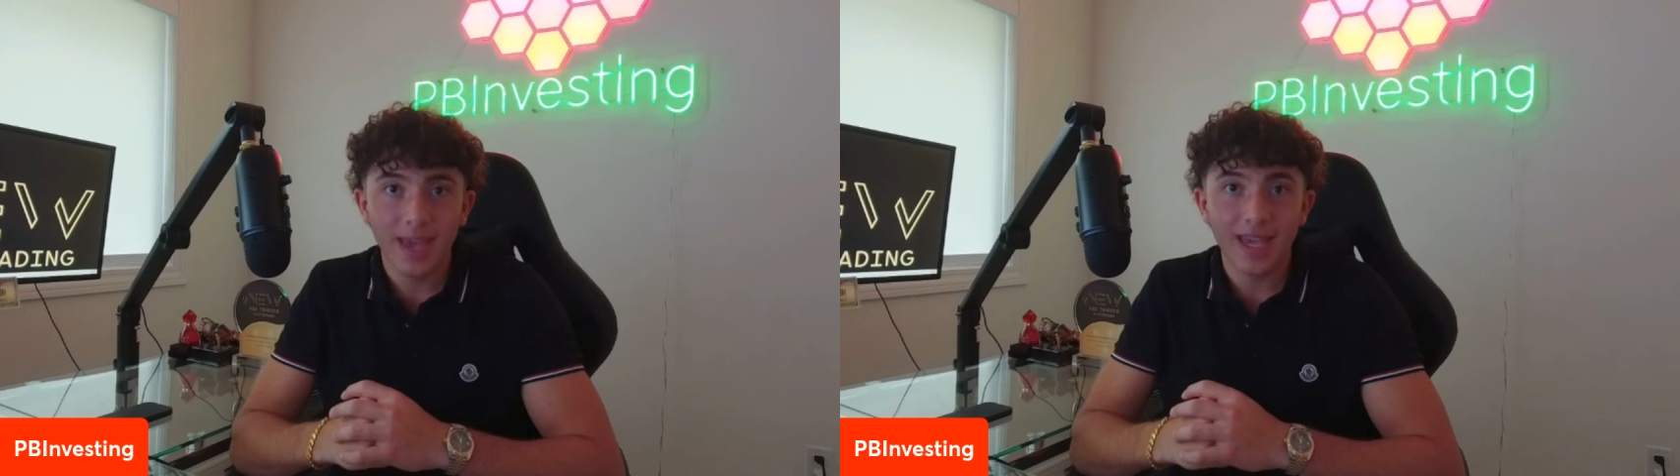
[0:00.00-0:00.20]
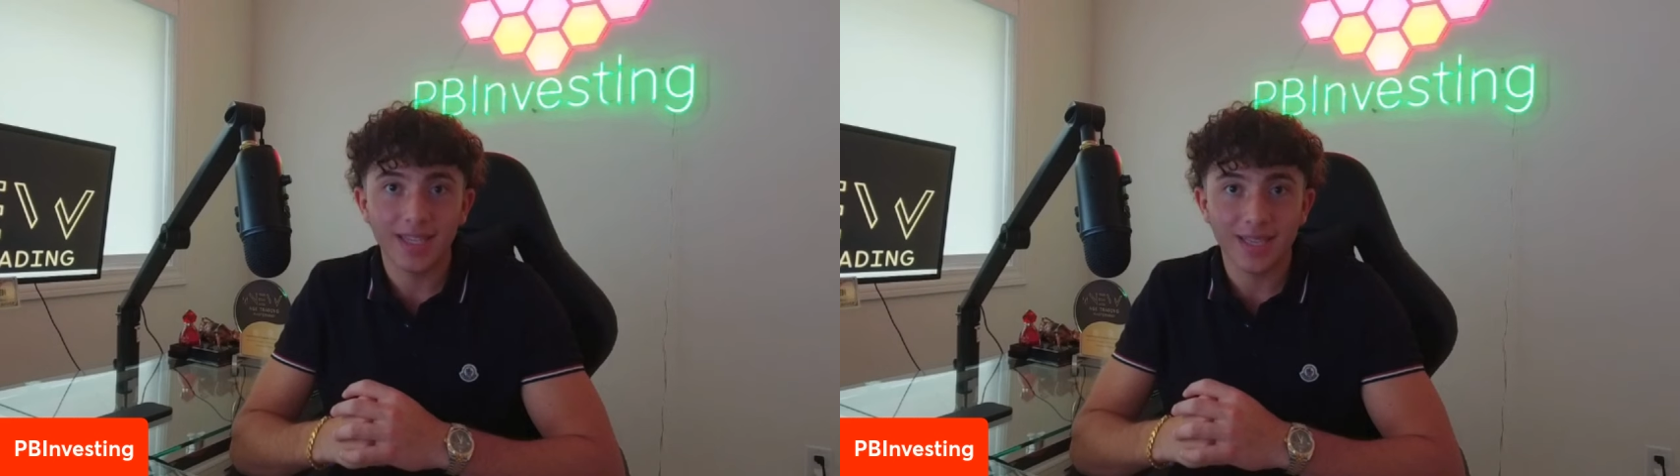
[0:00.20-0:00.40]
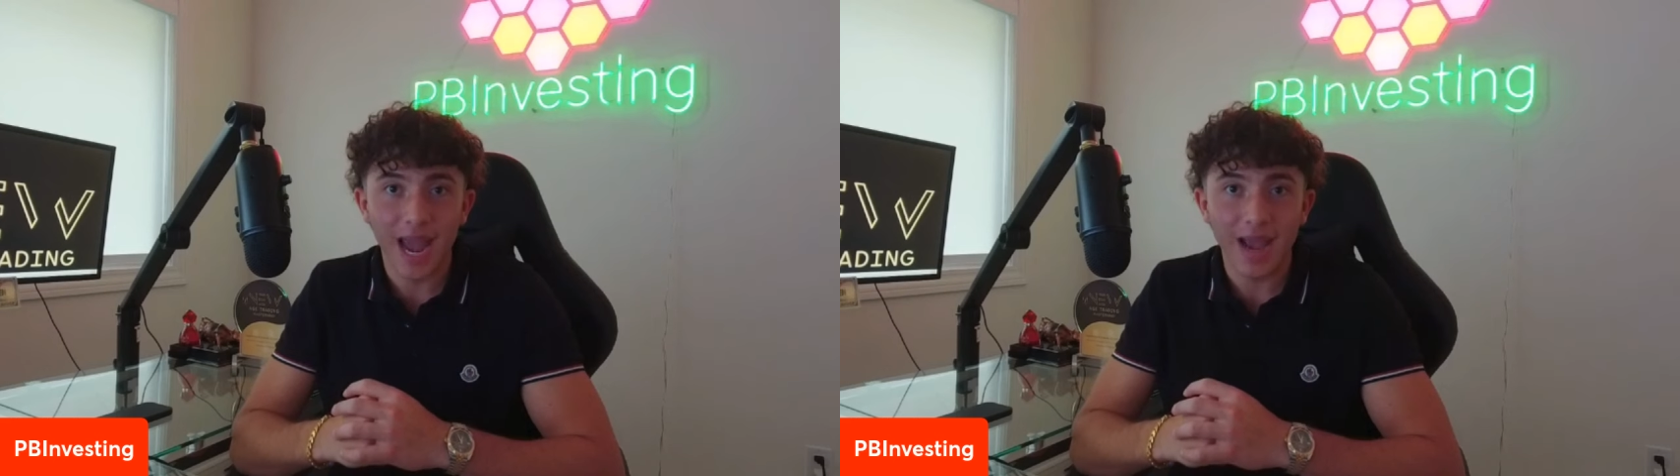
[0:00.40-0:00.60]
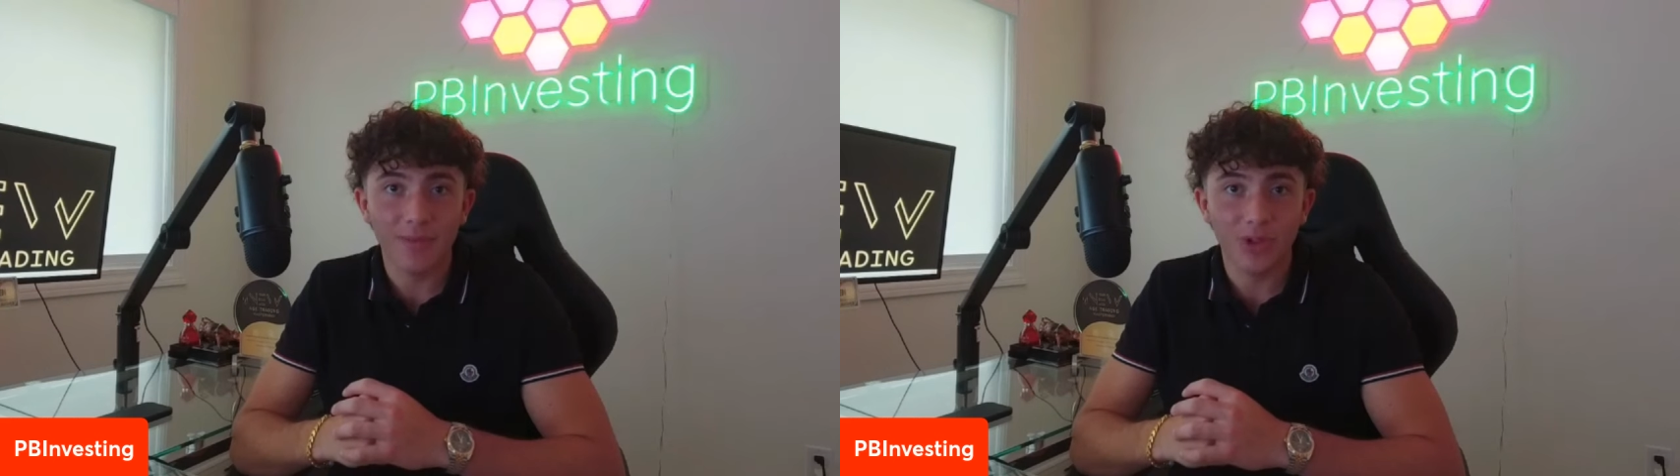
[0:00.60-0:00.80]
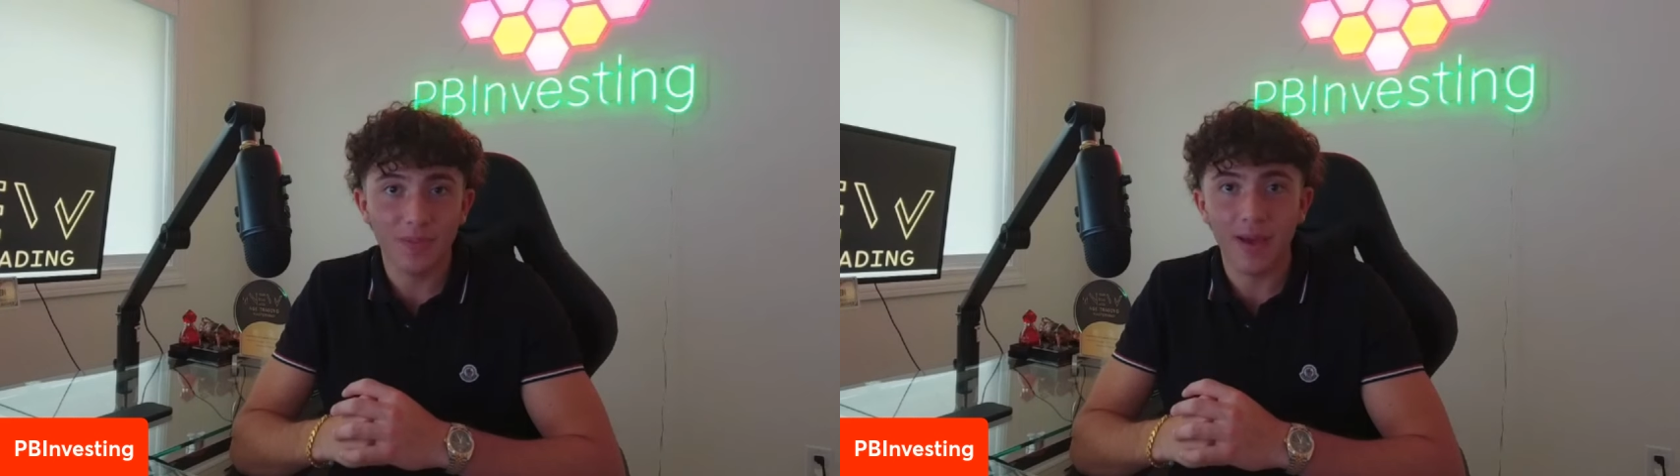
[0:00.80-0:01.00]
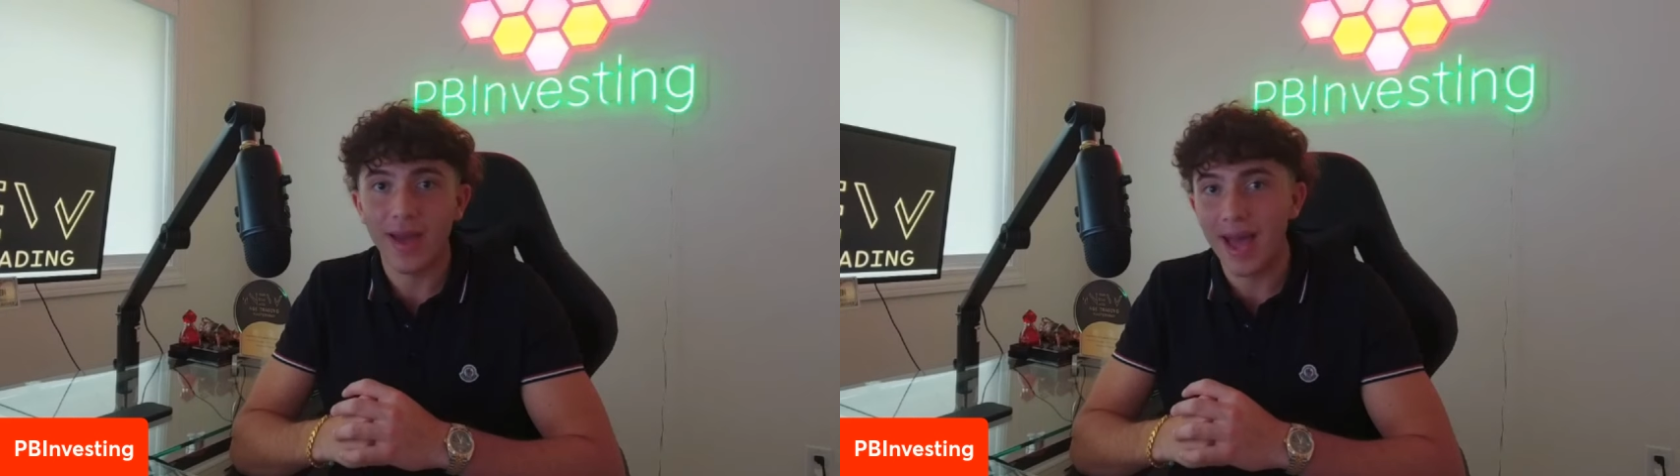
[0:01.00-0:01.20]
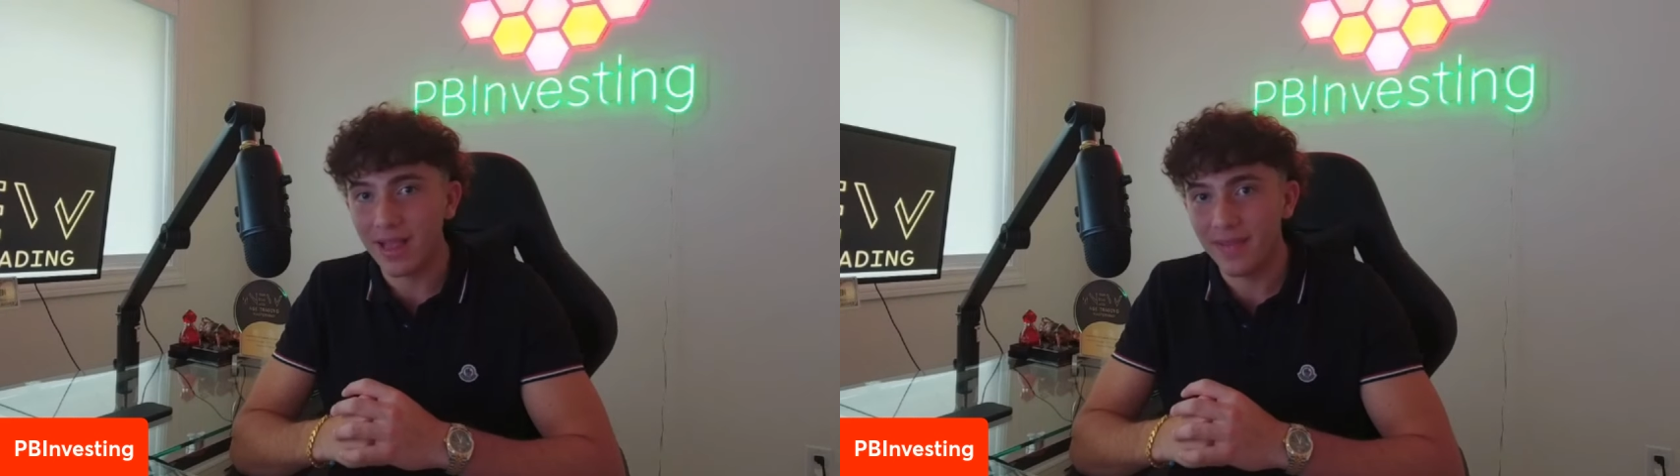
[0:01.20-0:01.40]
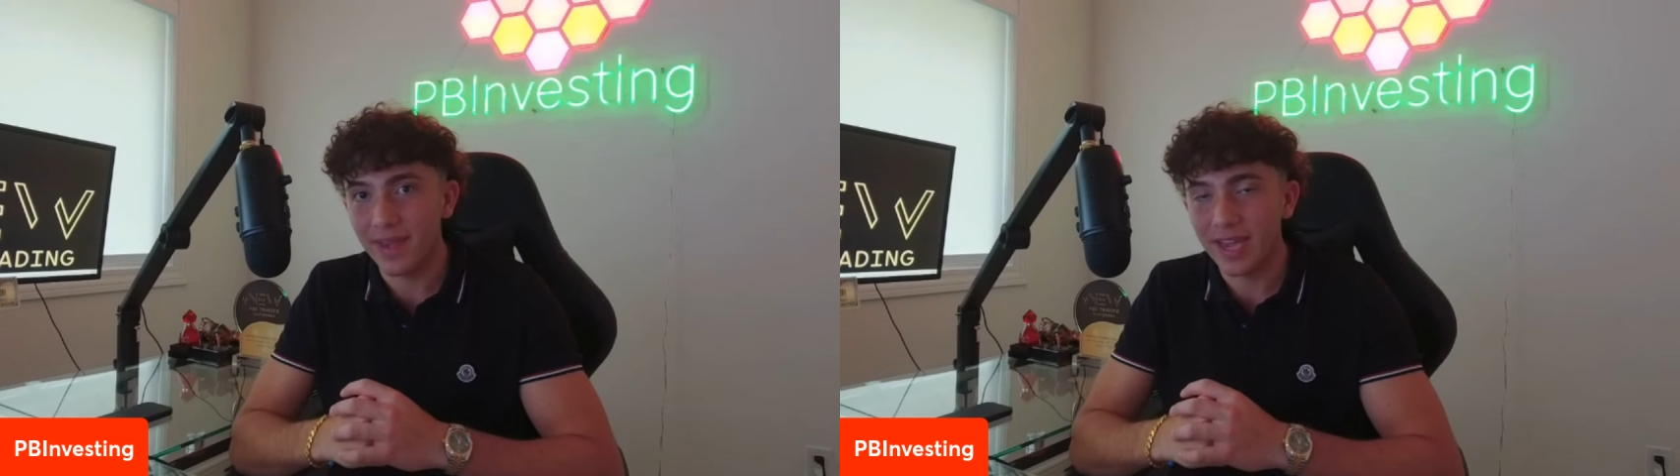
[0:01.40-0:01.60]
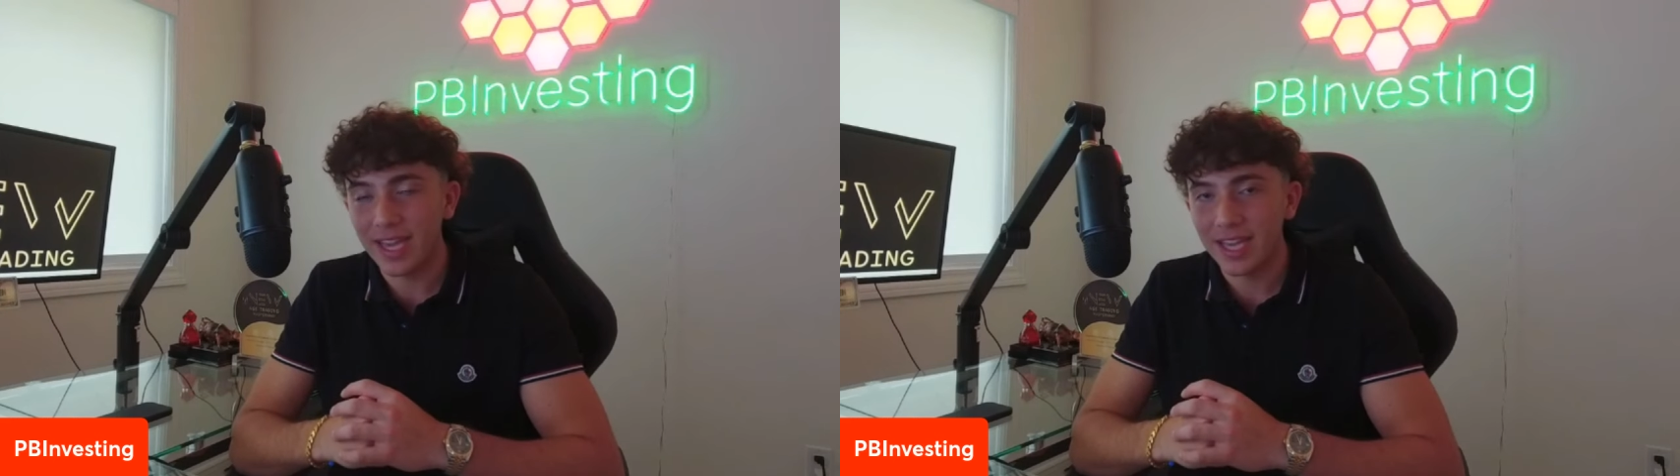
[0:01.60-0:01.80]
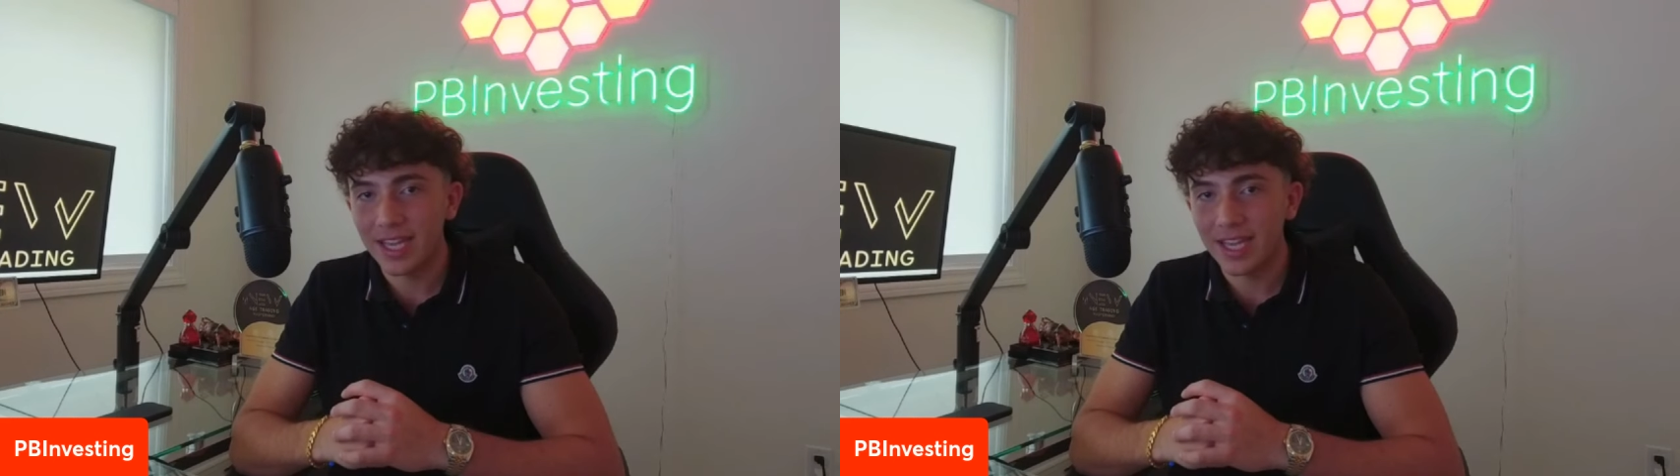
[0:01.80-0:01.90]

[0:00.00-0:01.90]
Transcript: is a time where they're about to elevate.